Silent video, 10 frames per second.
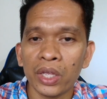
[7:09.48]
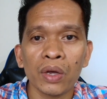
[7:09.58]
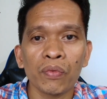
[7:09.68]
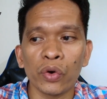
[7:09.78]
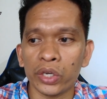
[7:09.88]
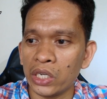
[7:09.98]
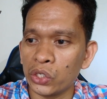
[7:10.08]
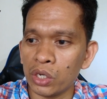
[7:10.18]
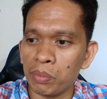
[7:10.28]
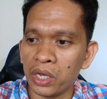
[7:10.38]
For
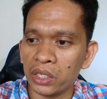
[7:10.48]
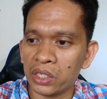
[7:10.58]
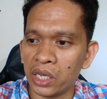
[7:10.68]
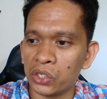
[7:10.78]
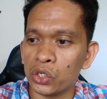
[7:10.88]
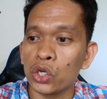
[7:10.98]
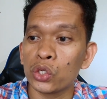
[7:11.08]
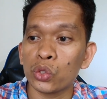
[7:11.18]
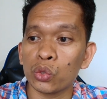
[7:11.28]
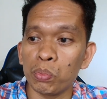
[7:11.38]
KJV, it says,
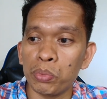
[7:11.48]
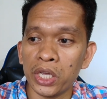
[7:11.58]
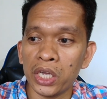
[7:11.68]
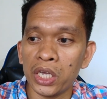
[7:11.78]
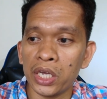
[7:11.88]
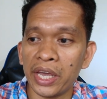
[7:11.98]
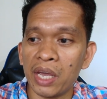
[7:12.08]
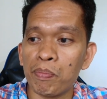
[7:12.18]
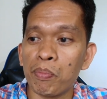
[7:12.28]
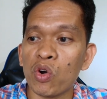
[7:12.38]
to be a
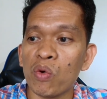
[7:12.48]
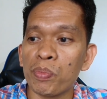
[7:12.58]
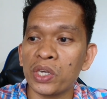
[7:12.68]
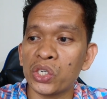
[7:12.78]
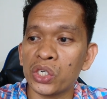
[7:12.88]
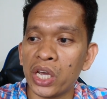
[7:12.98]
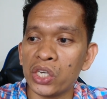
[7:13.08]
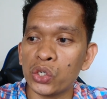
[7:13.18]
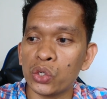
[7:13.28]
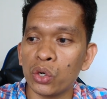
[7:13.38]

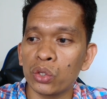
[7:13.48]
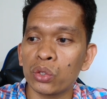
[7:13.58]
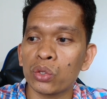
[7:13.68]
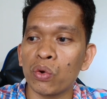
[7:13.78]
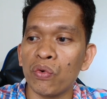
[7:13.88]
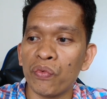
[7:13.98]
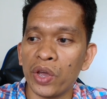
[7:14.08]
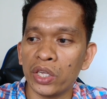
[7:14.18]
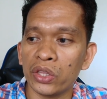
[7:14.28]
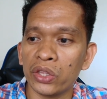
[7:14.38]
propitiation through
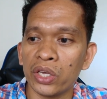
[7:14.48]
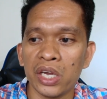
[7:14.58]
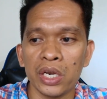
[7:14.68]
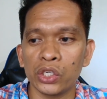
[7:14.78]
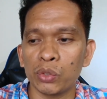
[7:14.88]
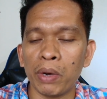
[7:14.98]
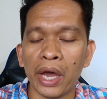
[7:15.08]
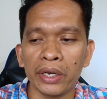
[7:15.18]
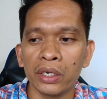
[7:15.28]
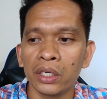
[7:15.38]
faith in His
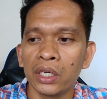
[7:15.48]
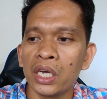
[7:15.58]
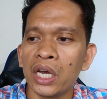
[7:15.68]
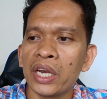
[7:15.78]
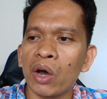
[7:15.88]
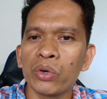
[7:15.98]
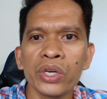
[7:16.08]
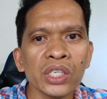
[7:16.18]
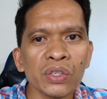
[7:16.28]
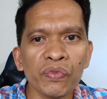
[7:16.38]
blood. Now,
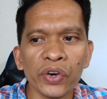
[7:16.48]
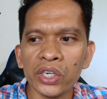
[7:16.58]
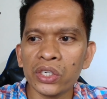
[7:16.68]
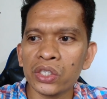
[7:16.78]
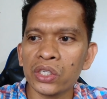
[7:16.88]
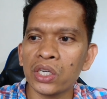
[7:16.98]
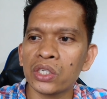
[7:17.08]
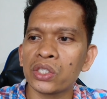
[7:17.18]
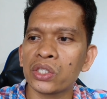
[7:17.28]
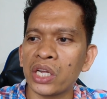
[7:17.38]
this
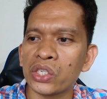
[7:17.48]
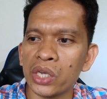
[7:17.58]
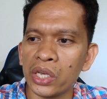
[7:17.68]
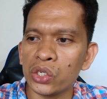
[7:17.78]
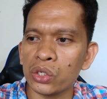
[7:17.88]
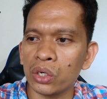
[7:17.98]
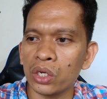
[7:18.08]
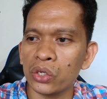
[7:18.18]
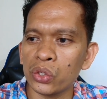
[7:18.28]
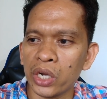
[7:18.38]
verse's translation
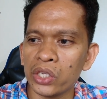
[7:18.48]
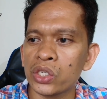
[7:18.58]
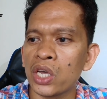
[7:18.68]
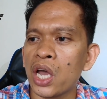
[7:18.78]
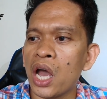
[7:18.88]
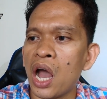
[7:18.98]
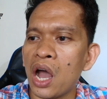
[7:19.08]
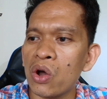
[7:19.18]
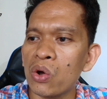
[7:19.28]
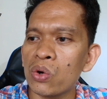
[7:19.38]
illustrates
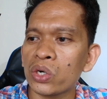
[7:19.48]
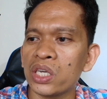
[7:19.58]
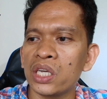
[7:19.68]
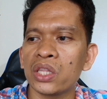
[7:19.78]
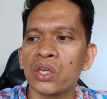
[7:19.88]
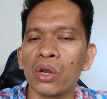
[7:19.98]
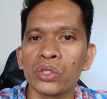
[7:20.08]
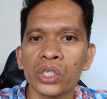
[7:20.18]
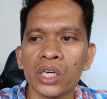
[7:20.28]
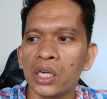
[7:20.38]
how key
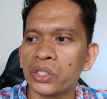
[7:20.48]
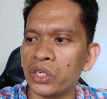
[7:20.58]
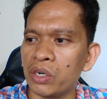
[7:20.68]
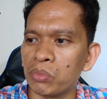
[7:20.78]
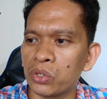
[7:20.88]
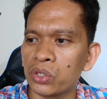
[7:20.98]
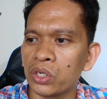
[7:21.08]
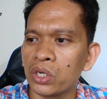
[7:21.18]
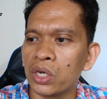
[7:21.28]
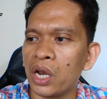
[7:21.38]
theological terms
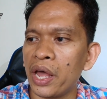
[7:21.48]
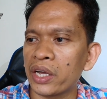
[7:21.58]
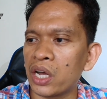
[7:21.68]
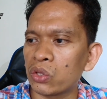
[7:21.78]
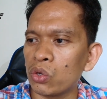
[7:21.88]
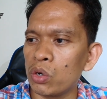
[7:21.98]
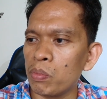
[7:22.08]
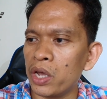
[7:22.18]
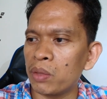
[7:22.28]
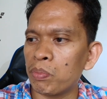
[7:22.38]
like
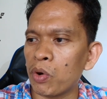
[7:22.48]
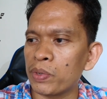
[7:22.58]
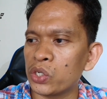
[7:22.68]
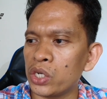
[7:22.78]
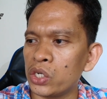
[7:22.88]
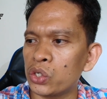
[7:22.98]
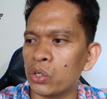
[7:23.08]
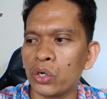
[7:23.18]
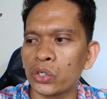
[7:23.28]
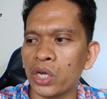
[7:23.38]
atonement,
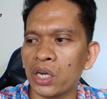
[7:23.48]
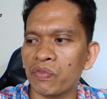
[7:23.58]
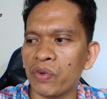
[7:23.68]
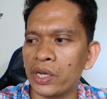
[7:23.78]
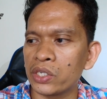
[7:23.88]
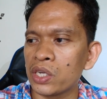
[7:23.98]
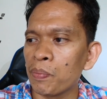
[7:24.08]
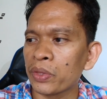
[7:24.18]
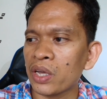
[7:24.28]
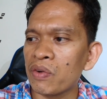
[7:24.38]
propitiation, or sacrifice
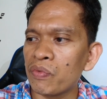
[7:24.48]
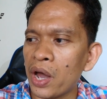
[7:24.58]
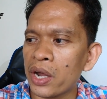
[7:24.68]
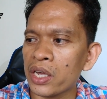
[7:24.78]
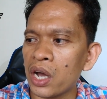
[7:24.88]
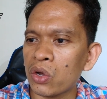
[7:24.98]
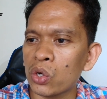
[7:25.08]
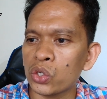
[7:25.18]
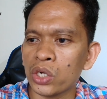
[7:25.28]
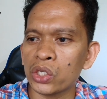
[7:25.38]
can vary
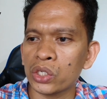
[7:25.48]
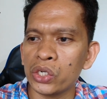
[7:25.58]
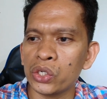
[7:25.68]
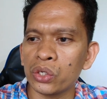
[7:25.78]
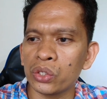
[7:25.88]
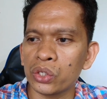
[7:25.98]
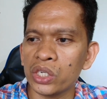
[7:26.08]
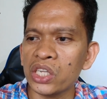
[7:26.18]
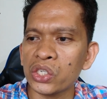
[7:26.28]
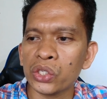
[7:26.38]
across translations.
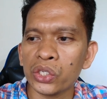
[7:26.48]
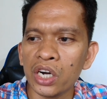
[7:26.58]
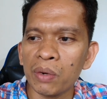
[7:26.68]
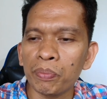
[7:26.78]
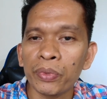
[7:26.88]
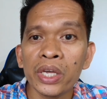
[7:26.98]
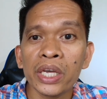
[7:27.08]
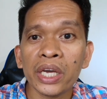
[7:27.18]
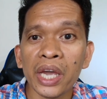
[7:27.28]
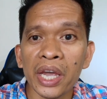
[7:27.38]
Each term
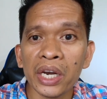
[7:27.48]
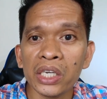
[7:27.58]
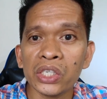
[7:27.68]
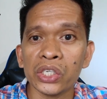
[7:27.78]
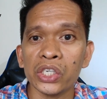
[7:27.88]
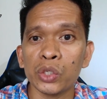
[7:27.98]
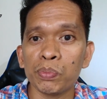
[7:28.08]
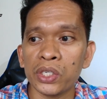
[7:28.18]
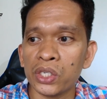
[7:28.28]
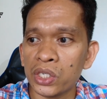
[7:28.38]
carries
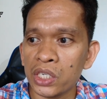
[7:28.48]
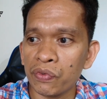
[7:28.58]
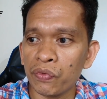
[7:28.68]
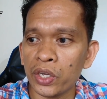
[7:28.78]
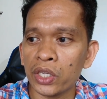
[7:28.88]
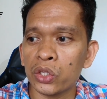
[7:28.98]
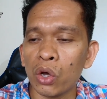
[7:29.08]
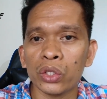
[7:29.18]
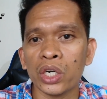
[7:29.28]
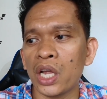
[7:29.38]
specific
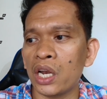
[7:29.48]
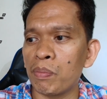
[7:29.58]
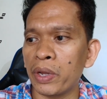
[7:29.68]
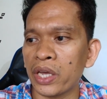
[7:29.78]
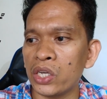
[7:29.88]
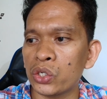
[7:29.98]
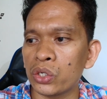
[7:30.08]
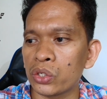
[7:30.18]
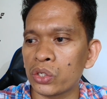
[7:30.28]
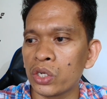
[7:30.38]
doctrinal
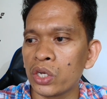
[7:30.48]
implications.